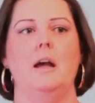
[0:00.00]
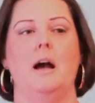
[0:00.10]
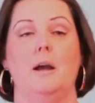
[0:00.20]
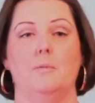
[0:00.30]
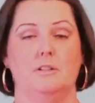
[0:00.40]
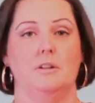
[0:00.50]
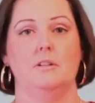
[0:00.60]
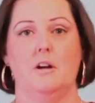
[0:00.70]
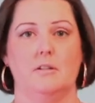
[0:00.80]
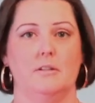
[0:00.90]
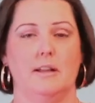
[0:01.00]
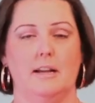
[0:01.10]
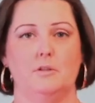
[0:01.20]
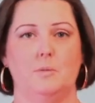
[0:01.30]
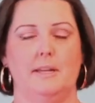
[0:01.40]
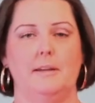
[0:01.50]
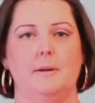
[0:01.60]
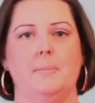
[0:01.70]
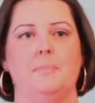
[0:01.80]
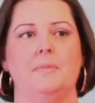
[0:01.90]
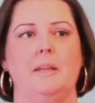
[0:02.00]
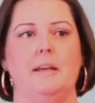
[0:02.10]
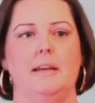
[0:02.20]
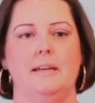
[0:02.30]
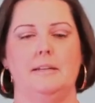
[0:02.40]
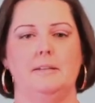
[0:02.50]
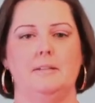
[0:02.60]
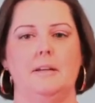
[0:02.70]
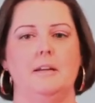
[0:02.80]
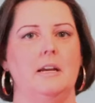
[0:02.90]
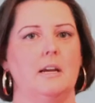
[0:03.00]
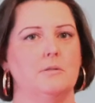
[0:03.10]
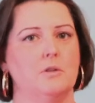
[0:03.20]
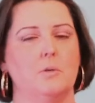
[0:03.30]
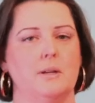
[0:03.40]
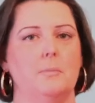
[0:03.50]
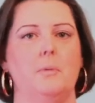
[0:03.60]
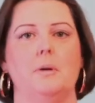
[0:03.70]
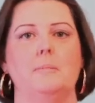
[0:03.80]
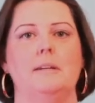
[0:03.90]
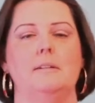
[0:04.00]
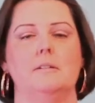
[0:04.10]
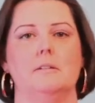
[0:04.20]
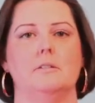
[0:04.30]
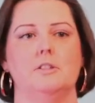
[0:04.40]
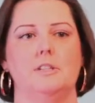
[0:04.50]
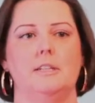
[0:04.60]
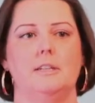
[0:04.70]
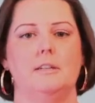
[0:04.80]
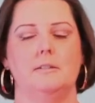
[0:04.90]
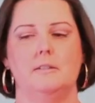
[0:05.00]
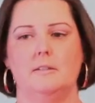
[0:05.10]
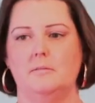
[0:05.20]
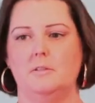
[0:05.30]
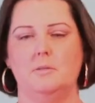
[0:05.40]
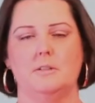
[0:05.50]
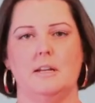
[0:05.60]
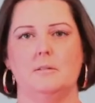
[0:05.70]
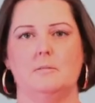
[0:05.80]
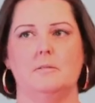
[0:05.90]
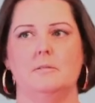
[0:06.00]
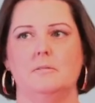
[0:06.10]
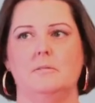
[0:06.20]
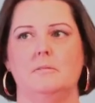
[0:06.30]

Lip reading: I went to the doctor last week, and it was a quick appointment. She used that little